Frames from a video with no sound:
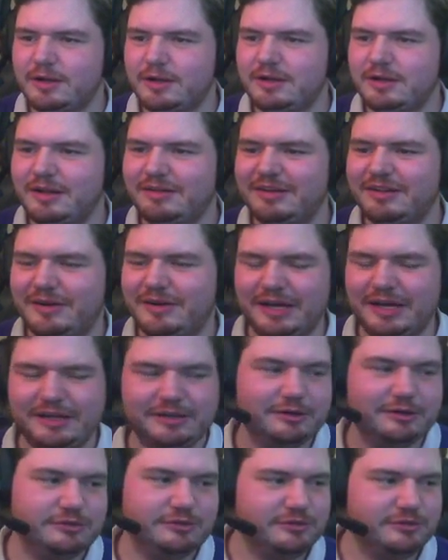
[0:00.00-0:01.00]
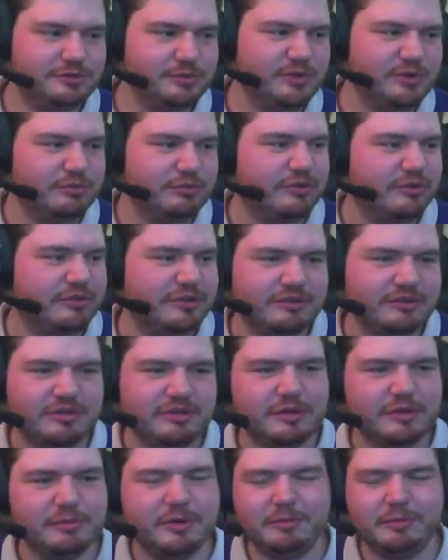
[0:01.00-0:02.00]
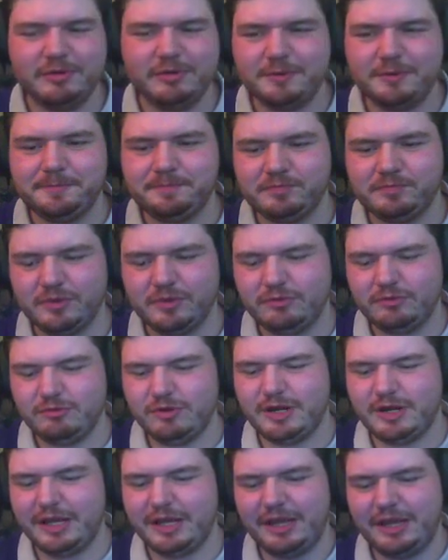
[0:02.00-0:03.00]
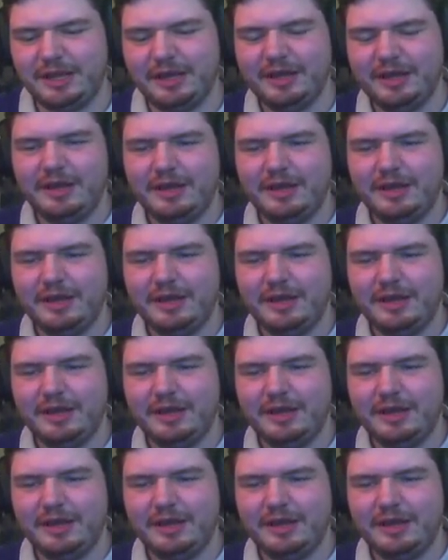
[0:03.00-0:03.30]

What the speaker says: Let's see how that goes. We're switching the team up, trying to get